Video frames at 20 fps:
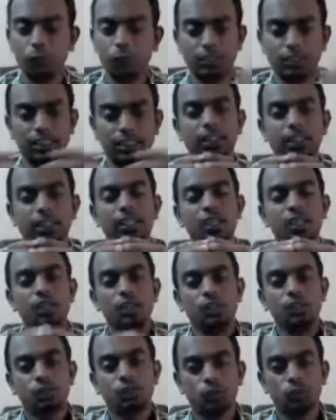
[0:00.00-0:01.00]
obviously.
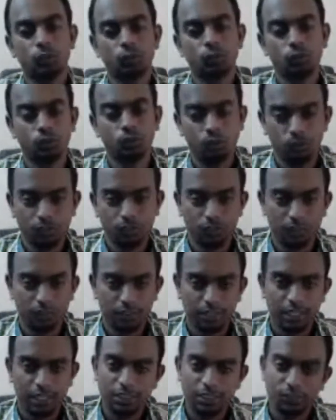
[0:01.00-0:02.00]
So
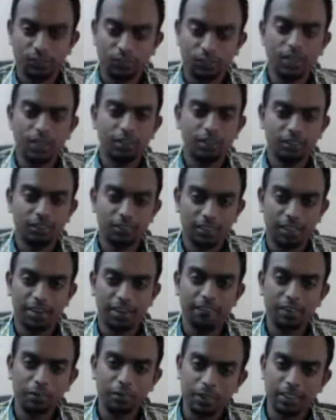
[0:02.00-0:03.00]
that's what
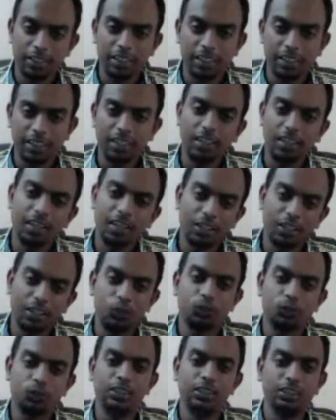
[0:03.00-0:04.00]
driving big data
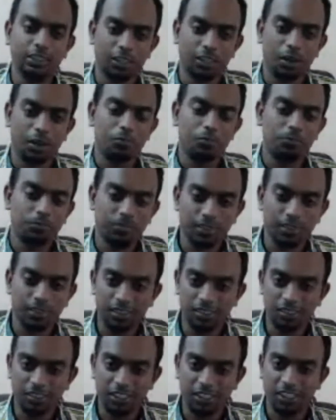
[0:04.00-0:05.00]
into this stuff.
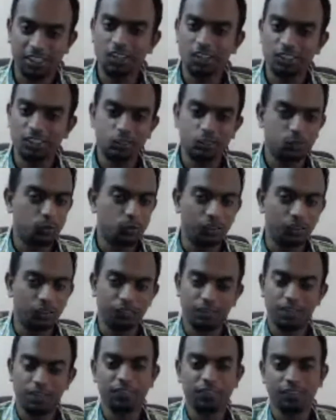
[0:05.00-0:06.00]
The technology is
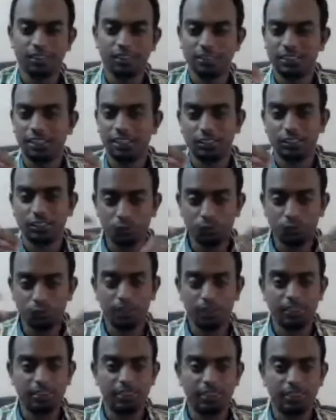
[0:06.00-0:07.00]
growing very fast. As you
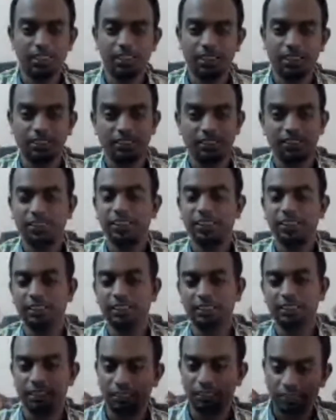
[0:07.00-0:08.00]
might see in last 3
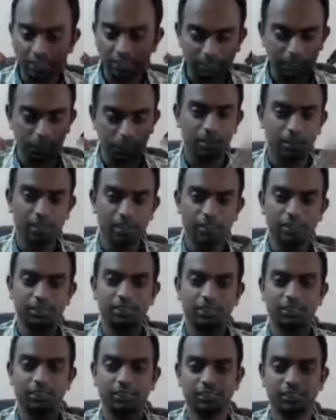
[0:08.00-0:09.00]
years, there is
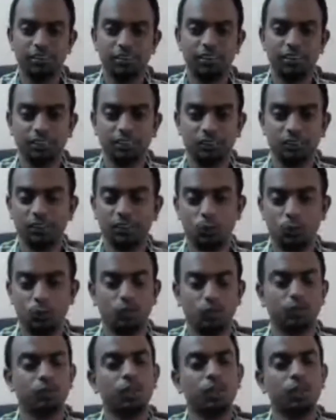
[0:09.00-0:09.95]
tremendous growth.